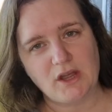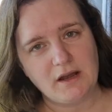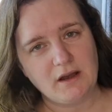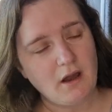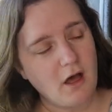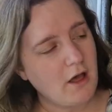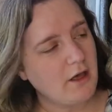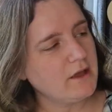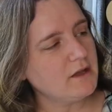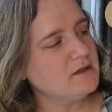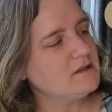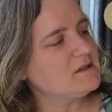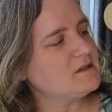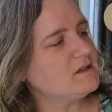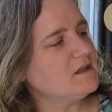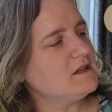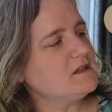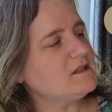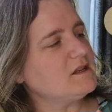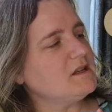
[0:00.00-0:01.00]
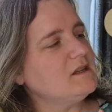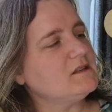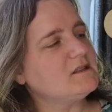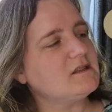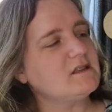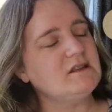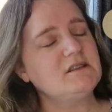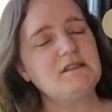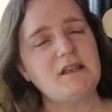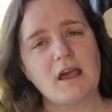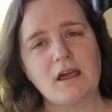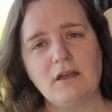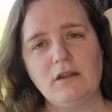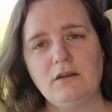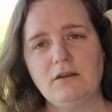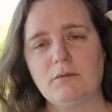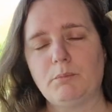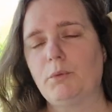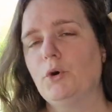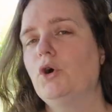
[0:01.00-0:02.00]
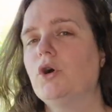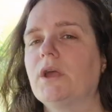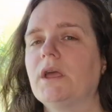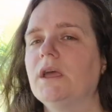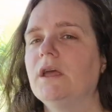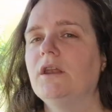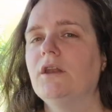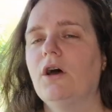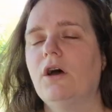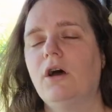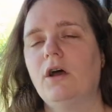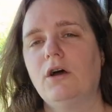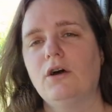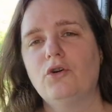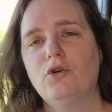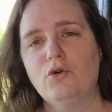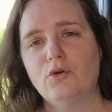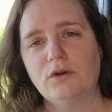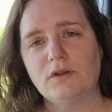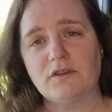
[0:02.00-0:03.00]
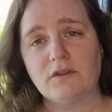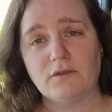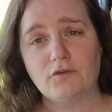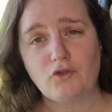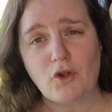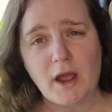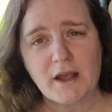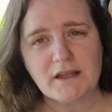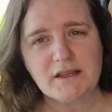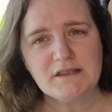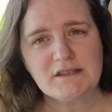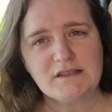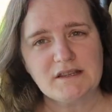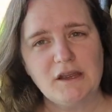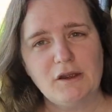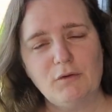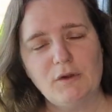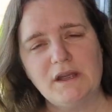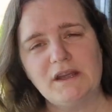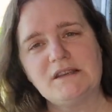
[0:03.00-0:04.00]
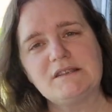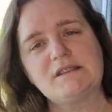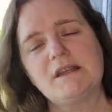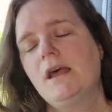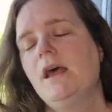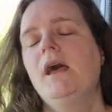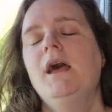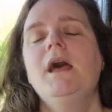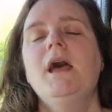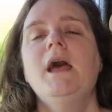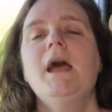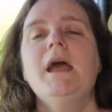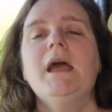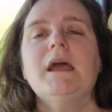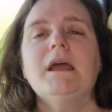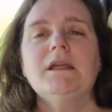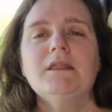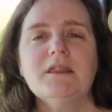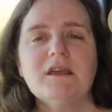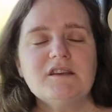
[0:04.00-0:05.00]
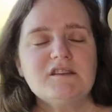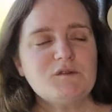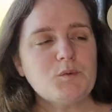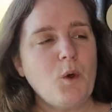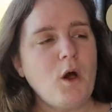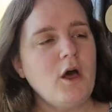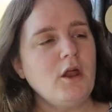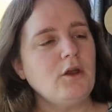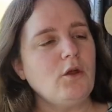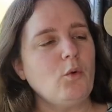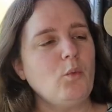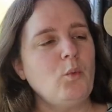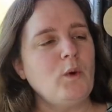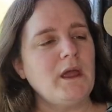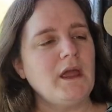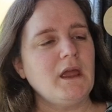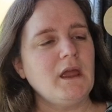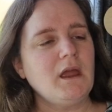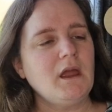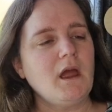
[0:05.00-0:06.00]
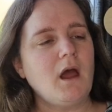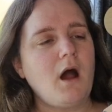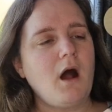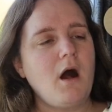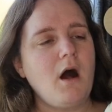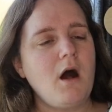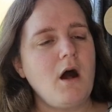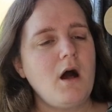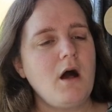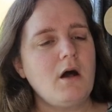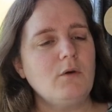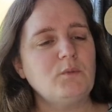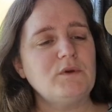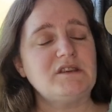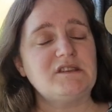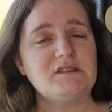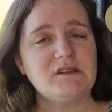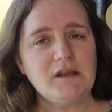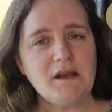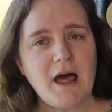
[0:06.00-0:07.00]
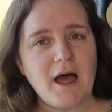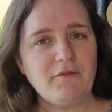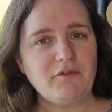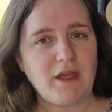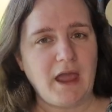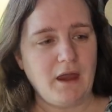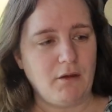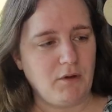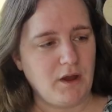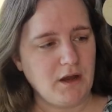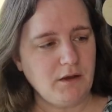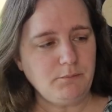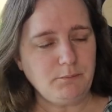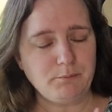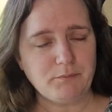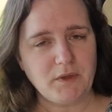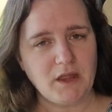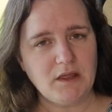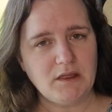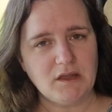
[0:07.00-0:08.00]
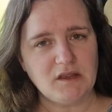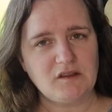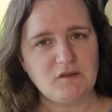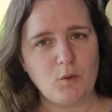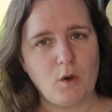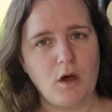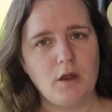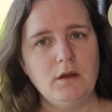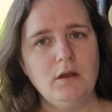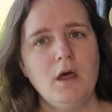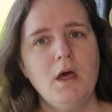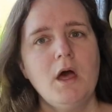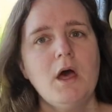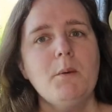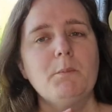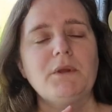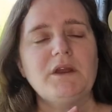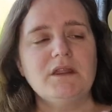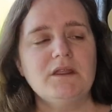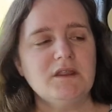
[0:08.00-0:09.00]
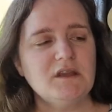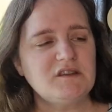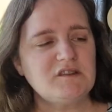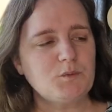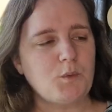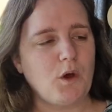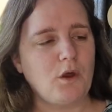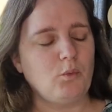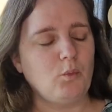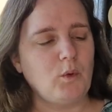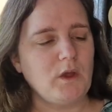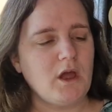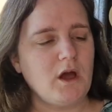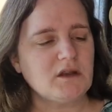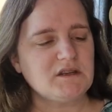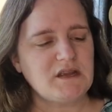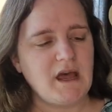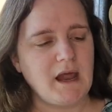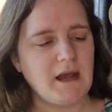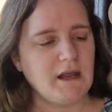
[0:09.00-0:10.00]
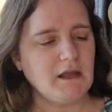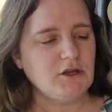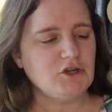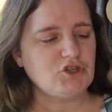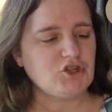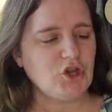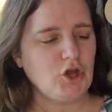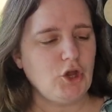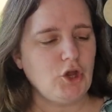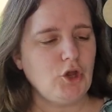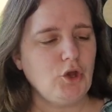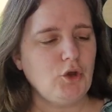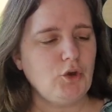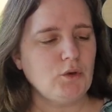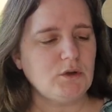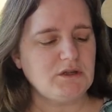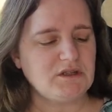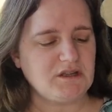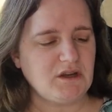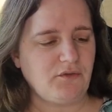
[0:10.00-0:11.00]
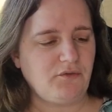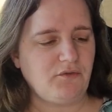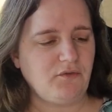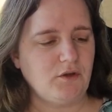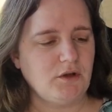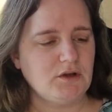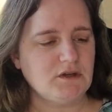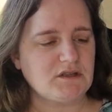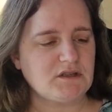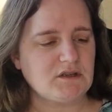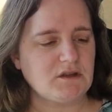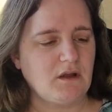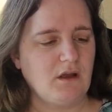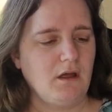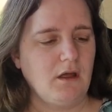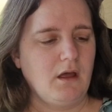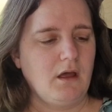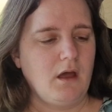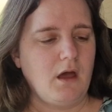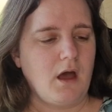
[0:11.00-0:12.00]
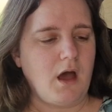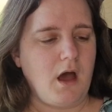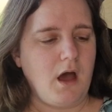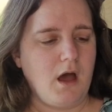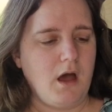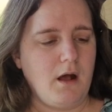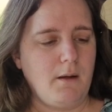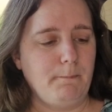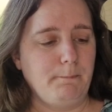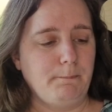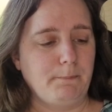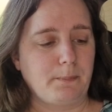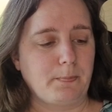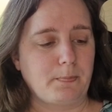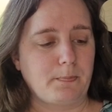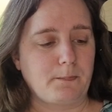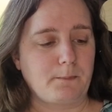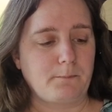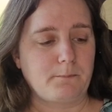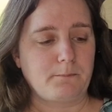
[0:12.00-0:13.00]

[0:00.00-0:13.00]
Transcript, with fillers: Jenn Lyons. This is the second book in her A Chorus of Dragons series. In this one, we are, we still have Kihrin in this one, but in this one, we are telling two different um,